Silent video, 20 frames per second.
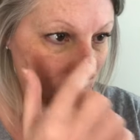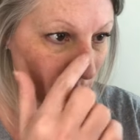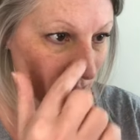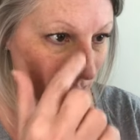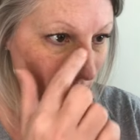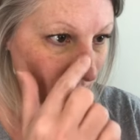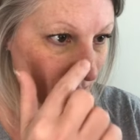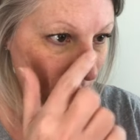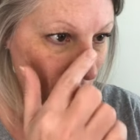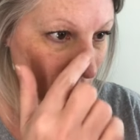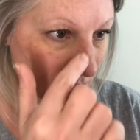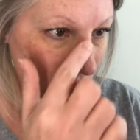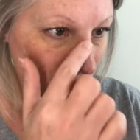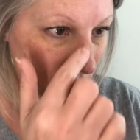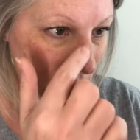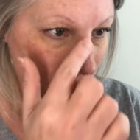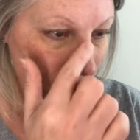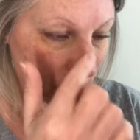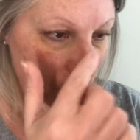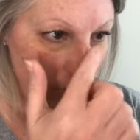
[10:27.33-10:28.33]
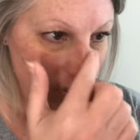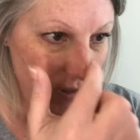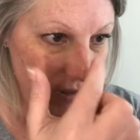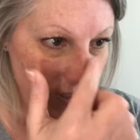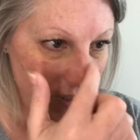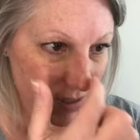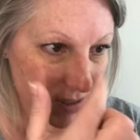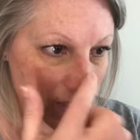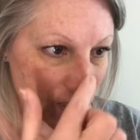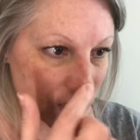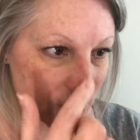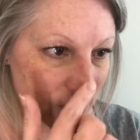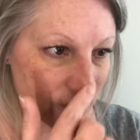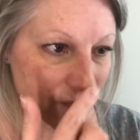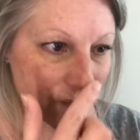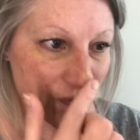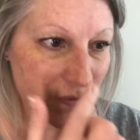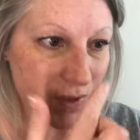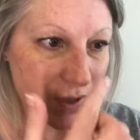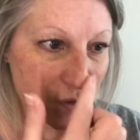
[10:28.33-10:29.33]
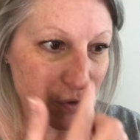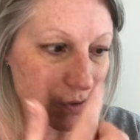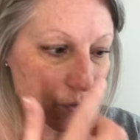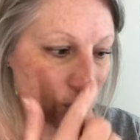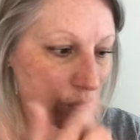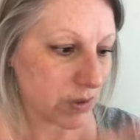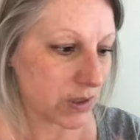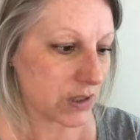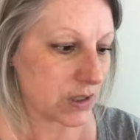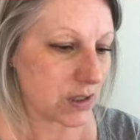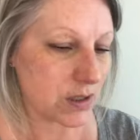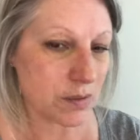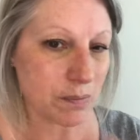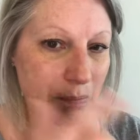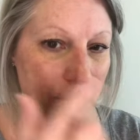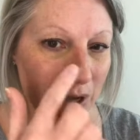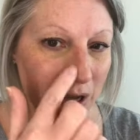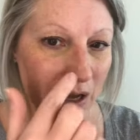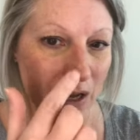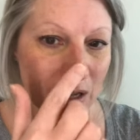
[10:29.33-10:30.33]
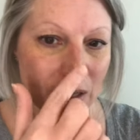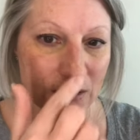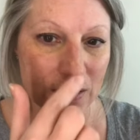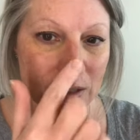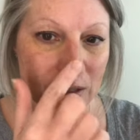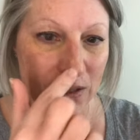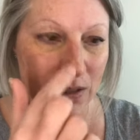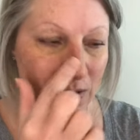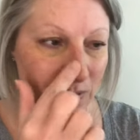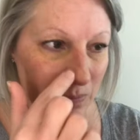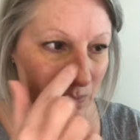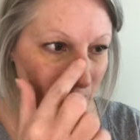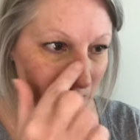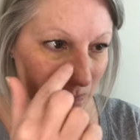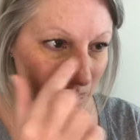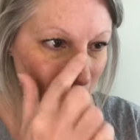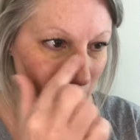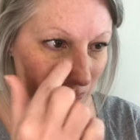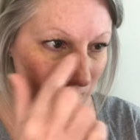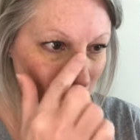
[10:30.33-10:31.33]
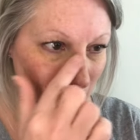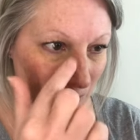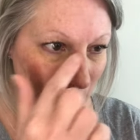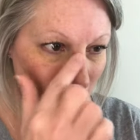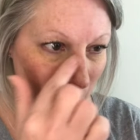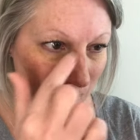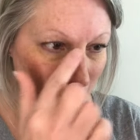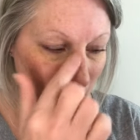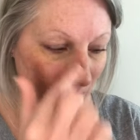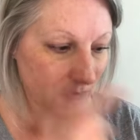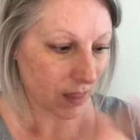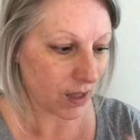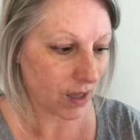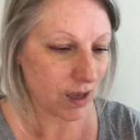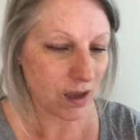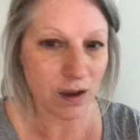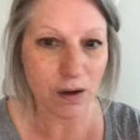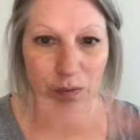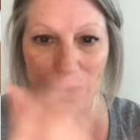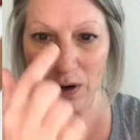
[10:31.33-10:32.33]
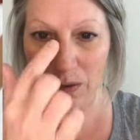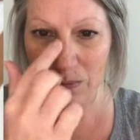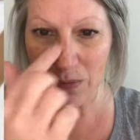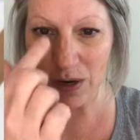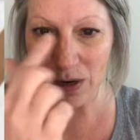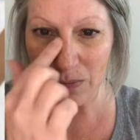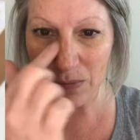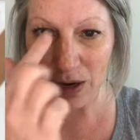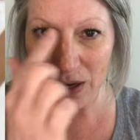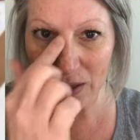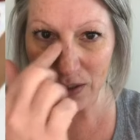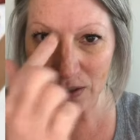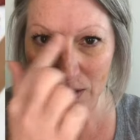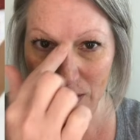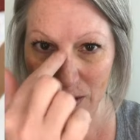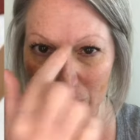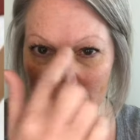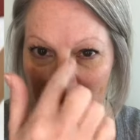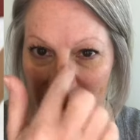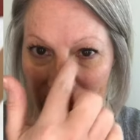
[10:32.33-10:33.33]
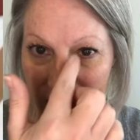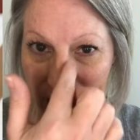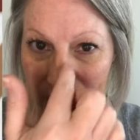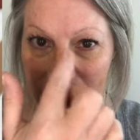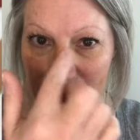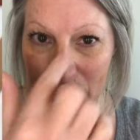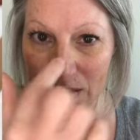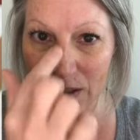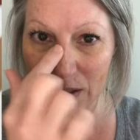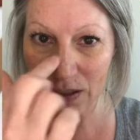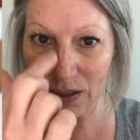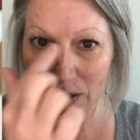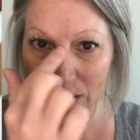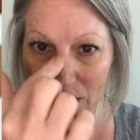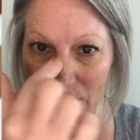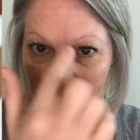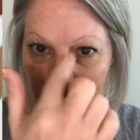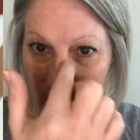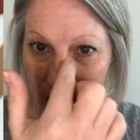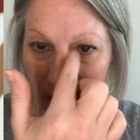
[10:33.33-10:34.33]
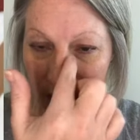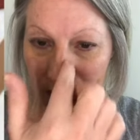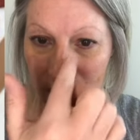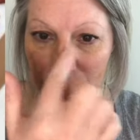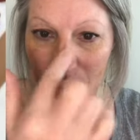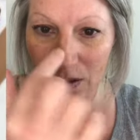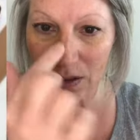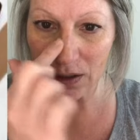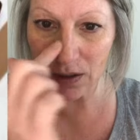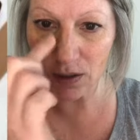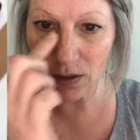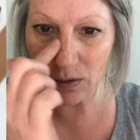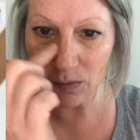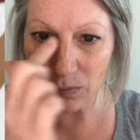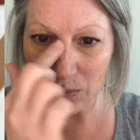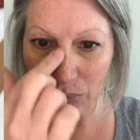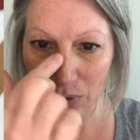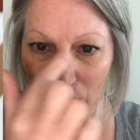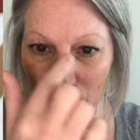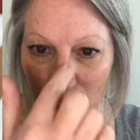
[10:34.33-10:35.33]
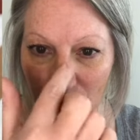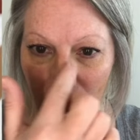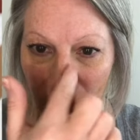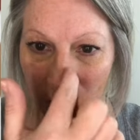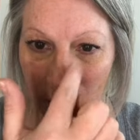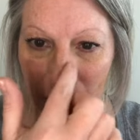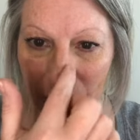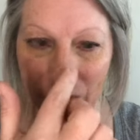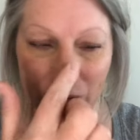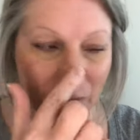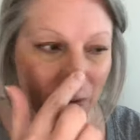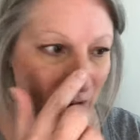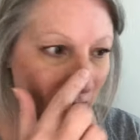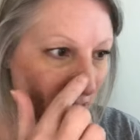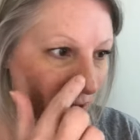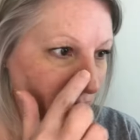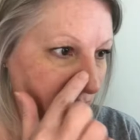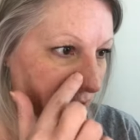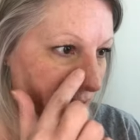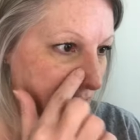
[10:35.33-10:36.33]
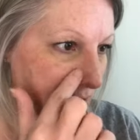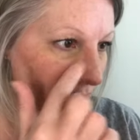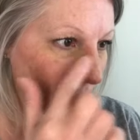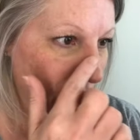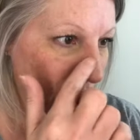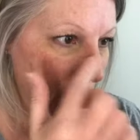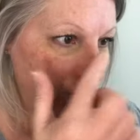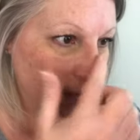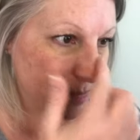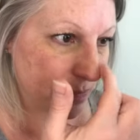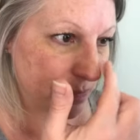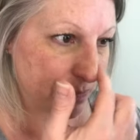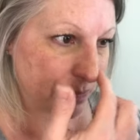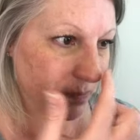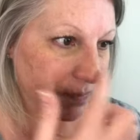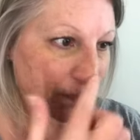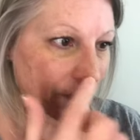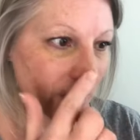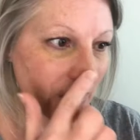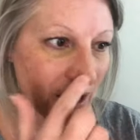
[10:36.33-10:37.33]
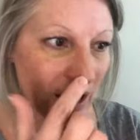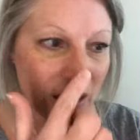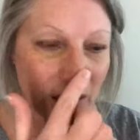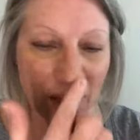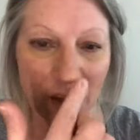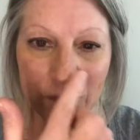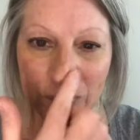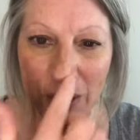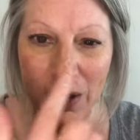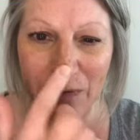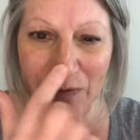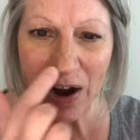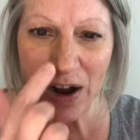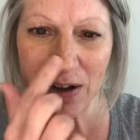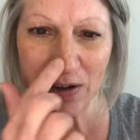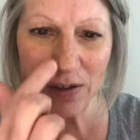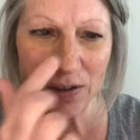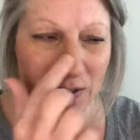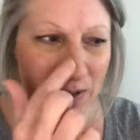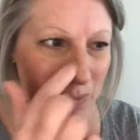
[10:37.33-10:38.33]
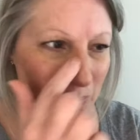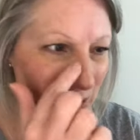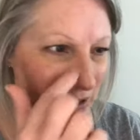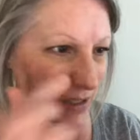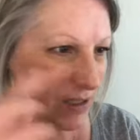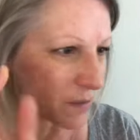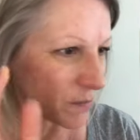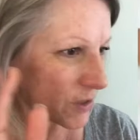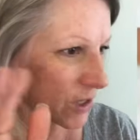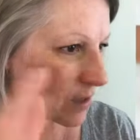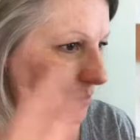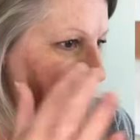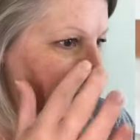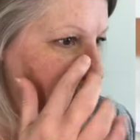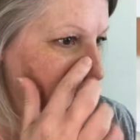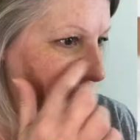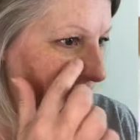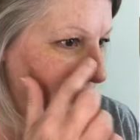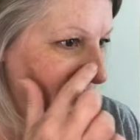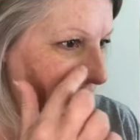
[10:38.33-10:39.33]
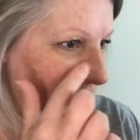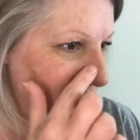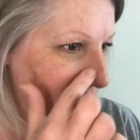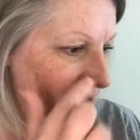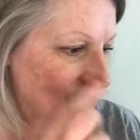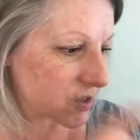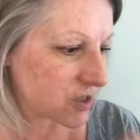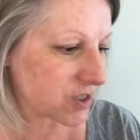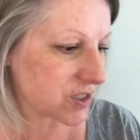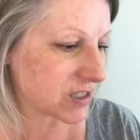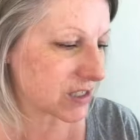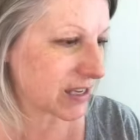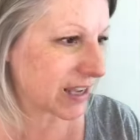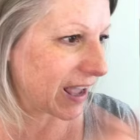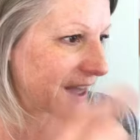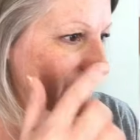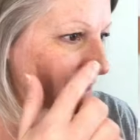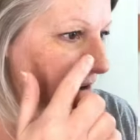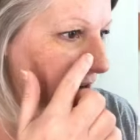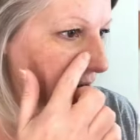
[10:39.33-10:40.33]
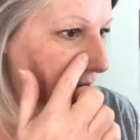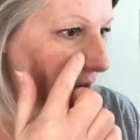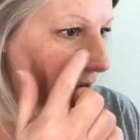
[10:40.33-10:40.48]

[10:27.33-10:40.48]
And just put this in a few spots. I want to minimize some of this blob of freckles here. I love my freckles, but sometimes when they cluster together,